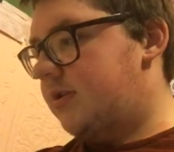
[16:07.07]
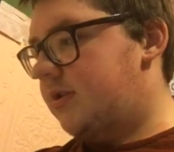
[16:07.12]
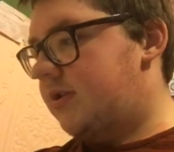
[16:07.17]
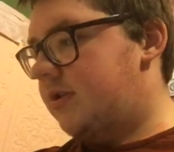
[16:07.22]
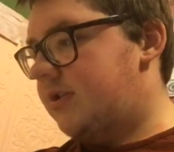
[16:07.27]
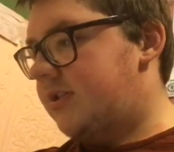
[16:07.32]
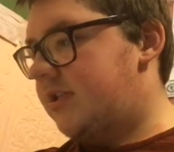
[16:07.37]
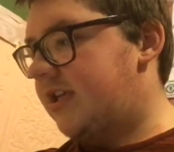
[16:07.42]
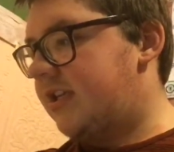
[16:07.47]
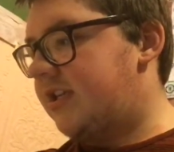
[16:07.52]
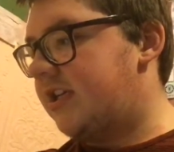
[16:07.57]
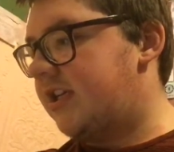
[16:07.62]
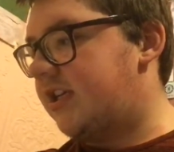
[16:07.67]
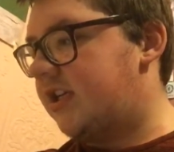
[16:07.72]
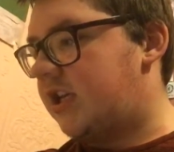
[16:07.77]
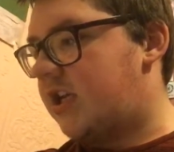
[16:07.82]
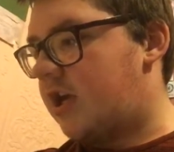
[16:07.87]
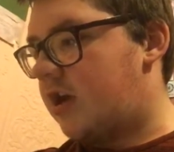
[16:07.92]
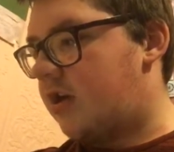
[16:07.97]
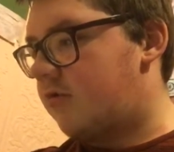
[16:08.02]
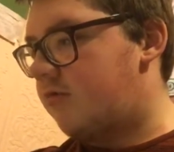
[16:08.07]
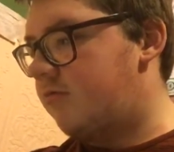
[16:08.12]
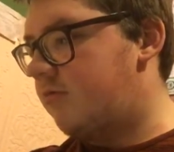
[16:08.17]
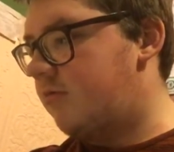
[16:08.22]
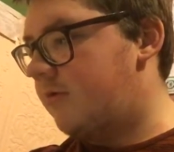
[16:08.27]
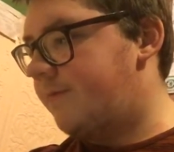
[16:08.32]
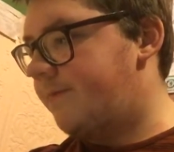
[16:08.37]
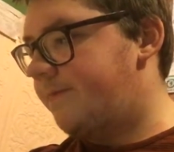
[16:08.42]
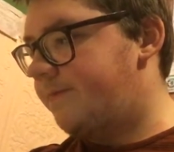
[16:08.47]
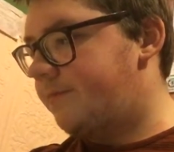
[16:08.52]
City,
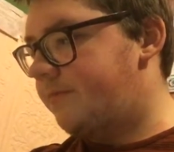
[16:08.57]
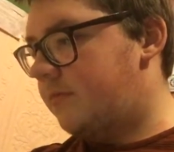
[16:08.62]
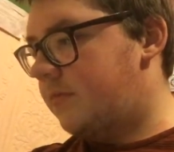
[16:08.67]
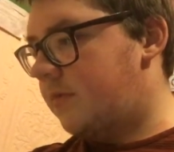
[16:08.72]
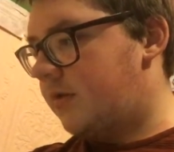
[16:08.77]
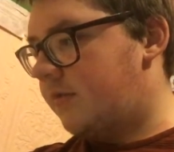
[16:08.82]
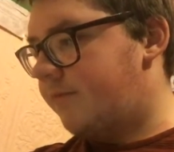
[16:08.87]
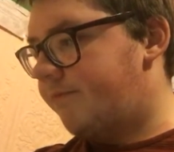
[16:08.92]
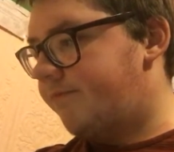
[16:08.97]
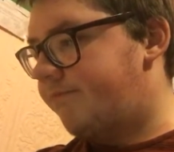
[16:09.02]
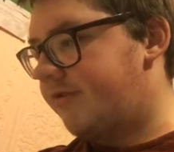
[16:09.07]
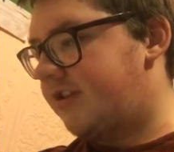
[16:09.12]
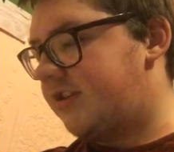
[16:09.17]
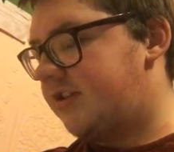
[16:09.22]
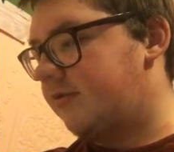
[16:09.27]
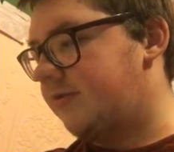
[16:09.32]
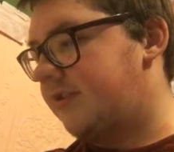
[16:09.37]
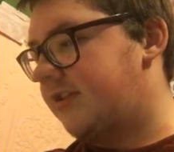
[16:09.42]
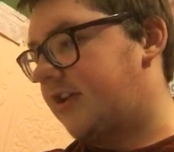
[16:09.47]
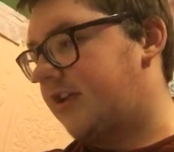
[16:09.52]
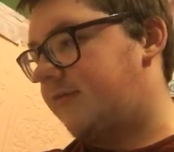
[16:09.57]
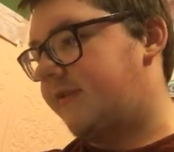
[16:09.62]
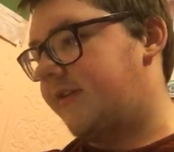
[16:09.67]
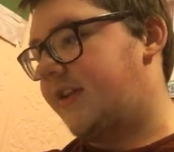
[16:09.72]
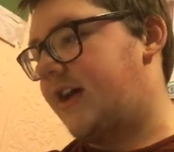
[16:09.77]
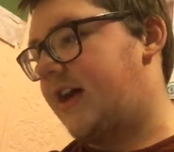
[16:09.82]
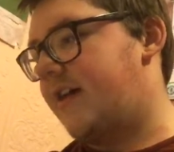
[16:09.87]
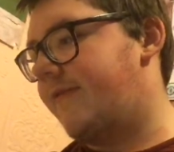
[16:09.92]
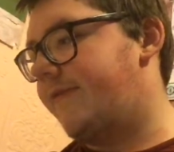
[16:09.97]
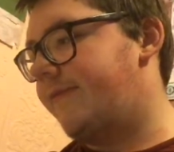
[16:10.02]
no. Bristol City
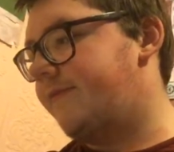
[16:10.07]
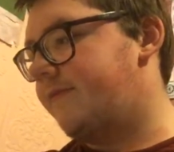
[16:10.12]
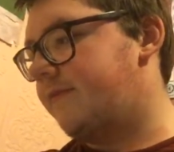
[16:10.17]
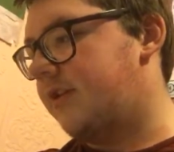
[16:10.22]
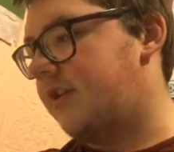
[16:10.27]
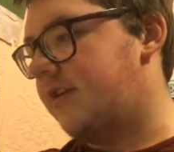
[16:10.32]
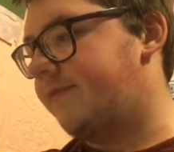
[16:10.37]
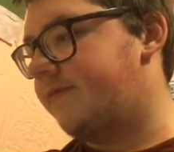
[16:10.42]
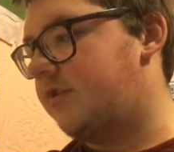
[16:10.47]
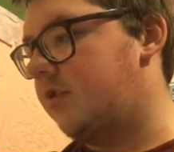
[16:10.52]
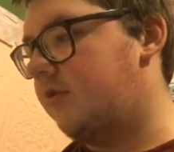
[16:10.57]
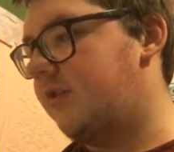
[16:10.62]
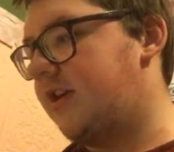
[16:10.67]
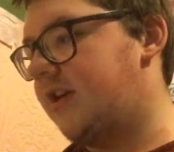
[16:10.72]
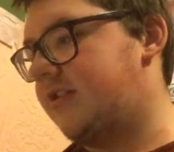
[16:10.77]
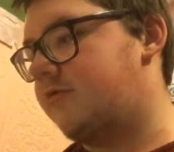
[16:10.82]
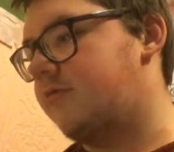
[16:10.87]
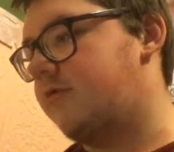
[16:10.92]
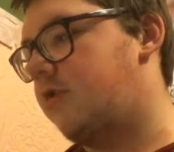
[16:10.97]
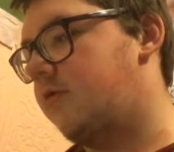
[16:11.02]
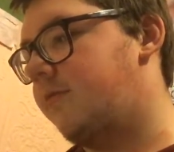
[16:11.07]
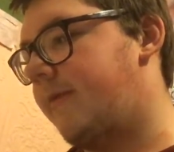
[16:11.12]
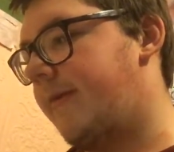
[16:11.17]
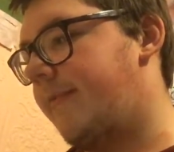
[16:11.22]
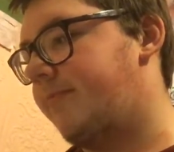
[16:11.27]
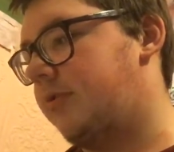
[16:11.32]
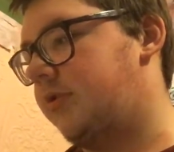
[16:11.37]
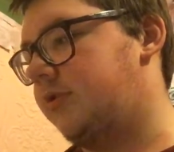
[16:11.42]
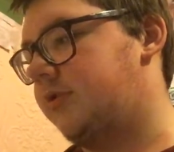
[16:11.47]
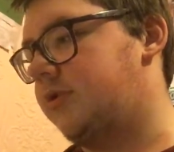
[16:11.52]
we'd have. We'd have Doncaster or
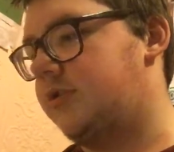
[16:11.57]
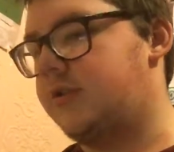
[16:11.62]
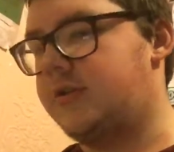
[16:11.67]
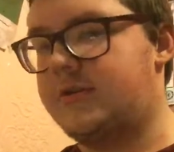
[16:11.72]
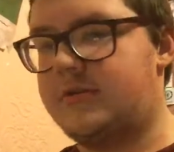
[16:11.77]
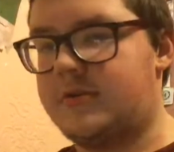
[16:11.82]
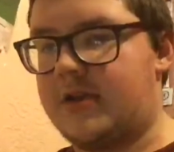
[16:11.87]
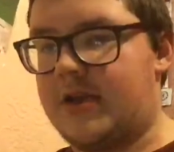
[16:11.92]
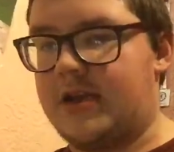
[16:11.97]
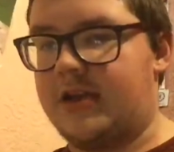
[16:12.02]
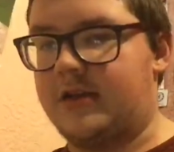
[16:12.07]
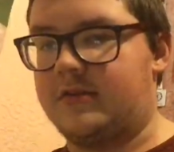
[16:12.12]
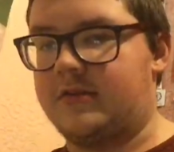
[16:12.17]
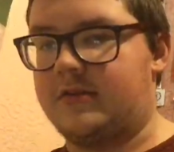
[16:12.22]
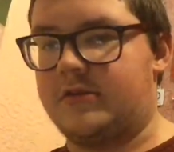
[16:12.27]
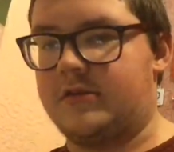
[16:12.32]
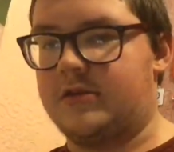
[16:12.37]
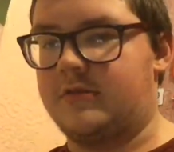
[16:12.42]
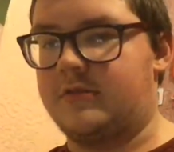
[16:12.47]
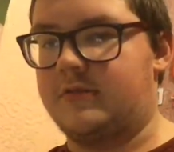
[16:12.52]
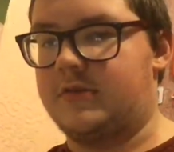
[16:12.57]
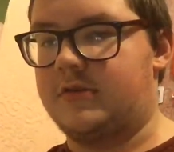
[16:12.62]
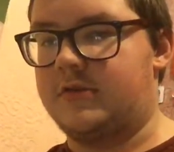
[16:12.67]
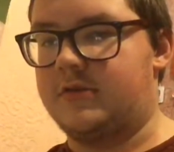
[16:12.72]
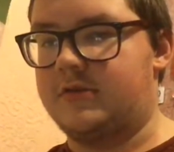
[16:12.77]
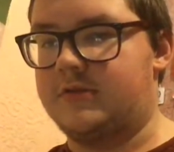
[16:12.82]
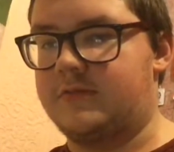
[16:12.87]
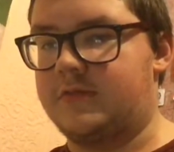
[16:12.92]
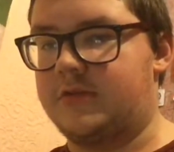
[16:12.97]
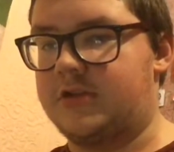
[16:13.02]
Wimbledon. Any of the two of
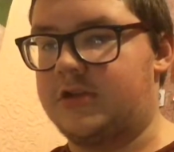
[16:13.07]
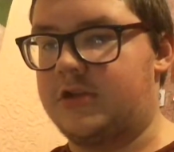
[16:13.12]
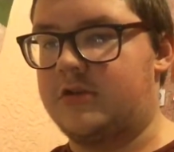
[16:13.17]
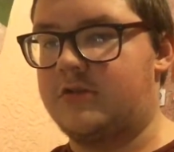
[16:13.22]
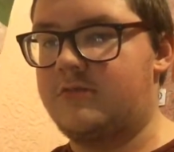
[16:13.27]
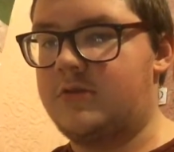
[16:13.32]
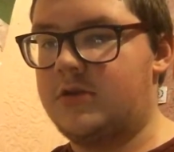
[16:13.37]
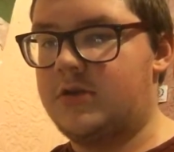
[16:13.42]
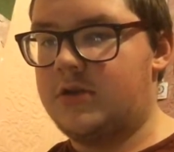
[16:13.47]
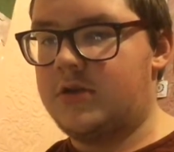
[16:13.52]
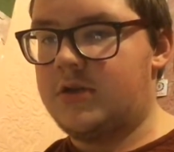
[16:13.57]
those would do.